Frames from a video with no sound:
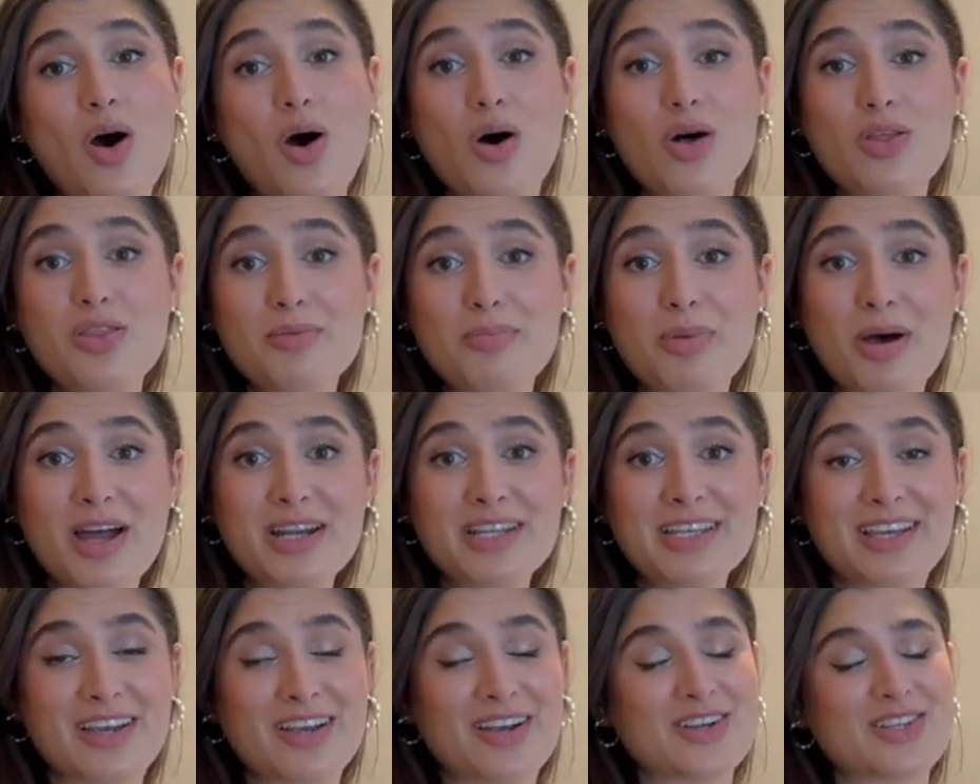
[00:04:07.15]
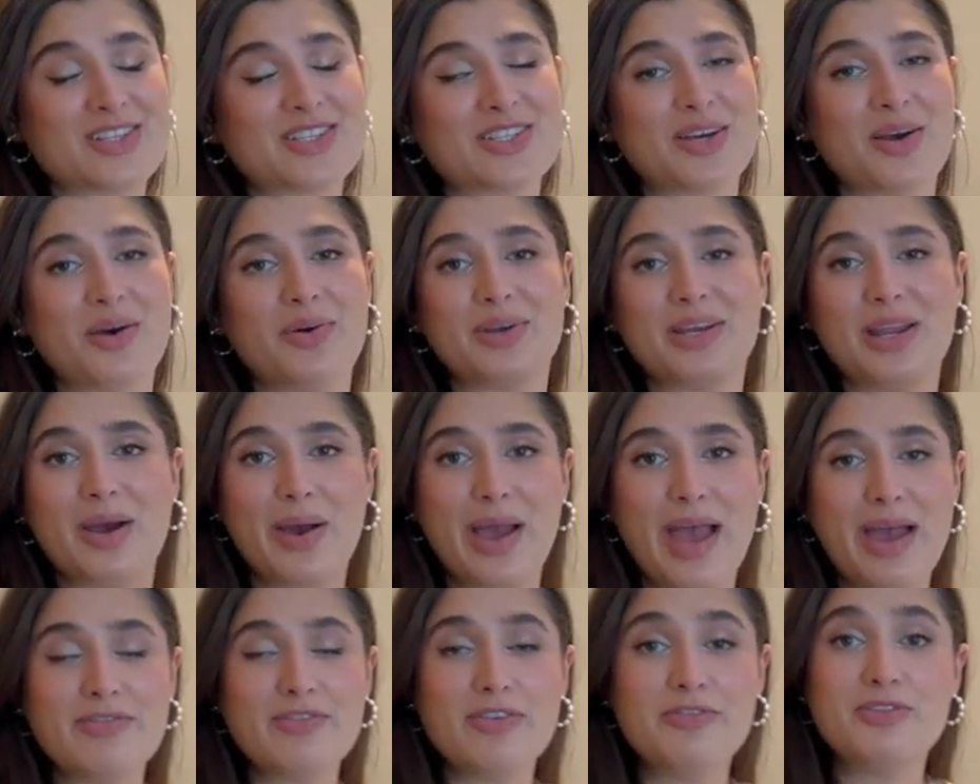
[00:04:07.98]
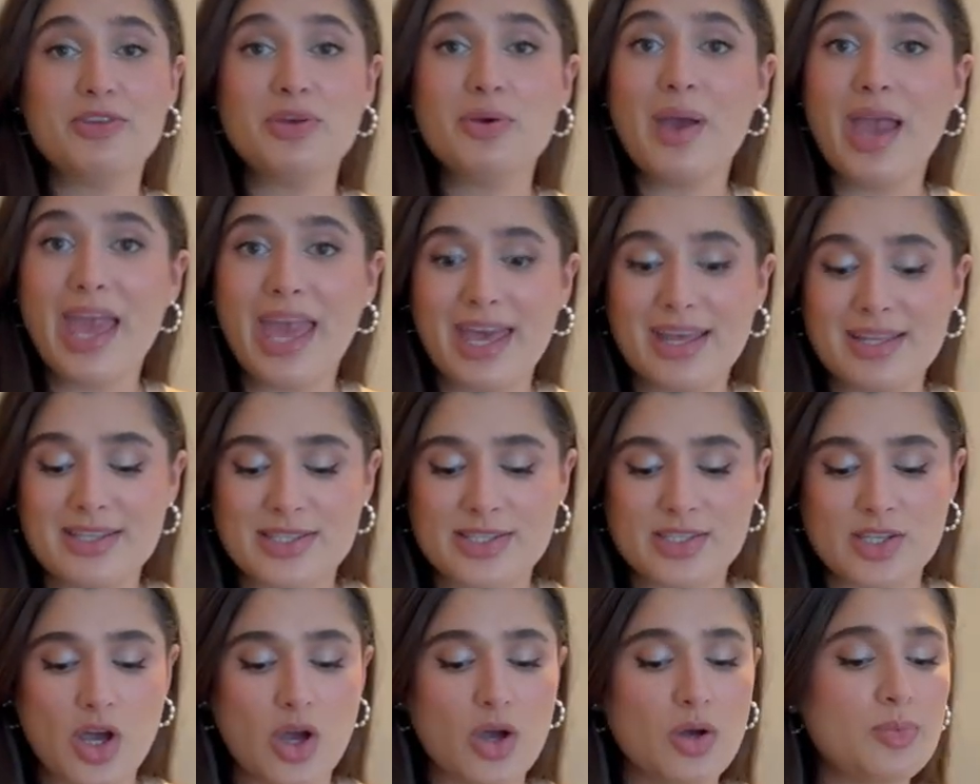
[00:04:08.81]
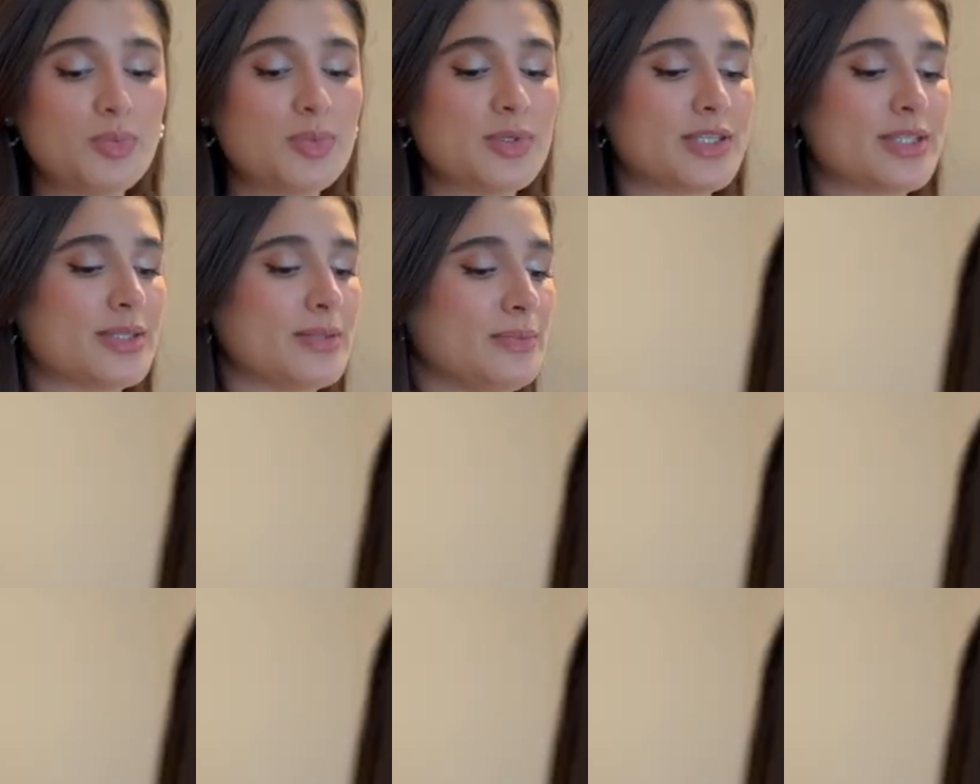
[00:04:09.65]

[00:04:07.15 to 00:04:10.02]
all the body care. So now I have a few hand soaps.